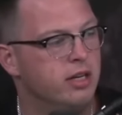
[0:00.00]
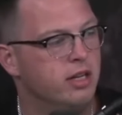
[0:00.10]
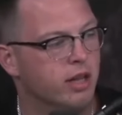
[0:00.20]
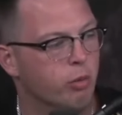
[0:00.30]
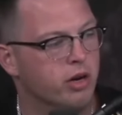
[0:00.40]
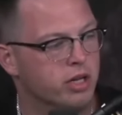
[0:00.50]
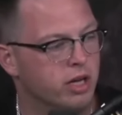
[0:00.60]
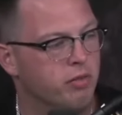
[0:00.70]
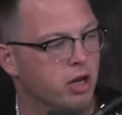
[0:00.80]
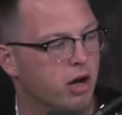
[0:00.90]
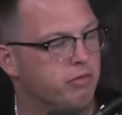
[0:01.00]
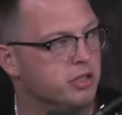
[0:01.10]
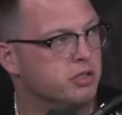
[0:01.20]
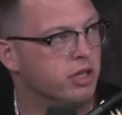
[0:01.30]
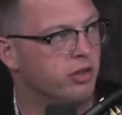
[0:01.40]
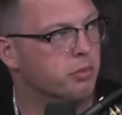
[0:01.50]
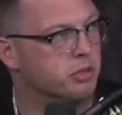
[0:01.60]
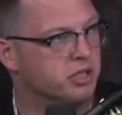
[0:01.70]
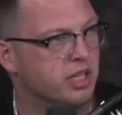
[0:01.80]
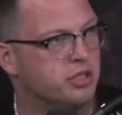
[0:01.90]
they wanted to give the offense another
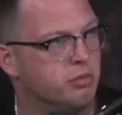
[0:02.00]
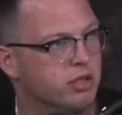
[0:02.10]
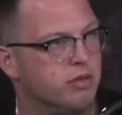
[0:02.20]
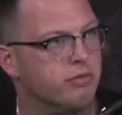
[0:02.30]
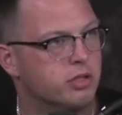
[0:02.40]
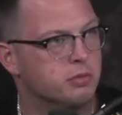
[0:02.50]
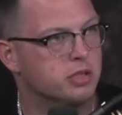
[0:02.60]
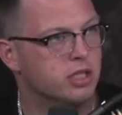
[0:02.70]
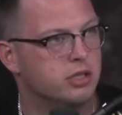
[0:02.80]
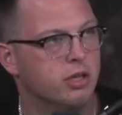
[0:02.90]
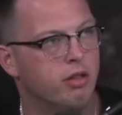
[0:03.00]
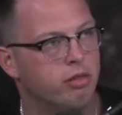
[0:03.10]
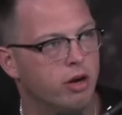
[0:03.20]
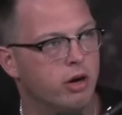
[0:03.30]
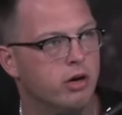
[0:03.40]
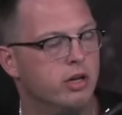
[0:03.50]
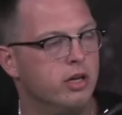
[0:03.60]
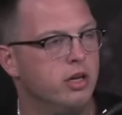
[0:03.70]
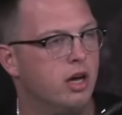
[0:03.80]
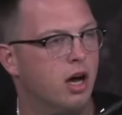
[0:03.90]
possession with the first possession in the third,
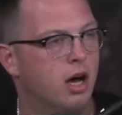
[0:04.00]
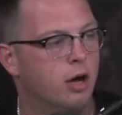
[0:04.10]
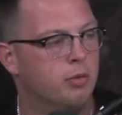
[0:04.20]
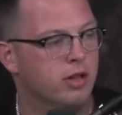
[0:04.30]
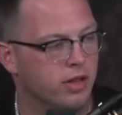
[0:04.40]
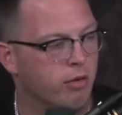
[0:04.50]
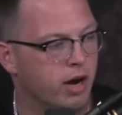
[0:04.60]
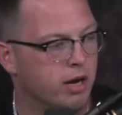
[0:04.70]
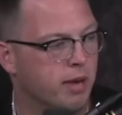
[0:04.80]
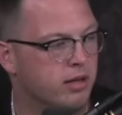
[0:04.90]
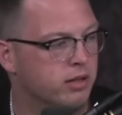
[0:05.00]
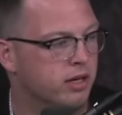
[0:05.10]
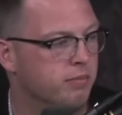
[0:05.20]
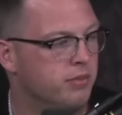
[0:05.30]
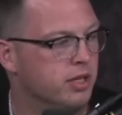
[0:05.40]
um, and they ran him out there.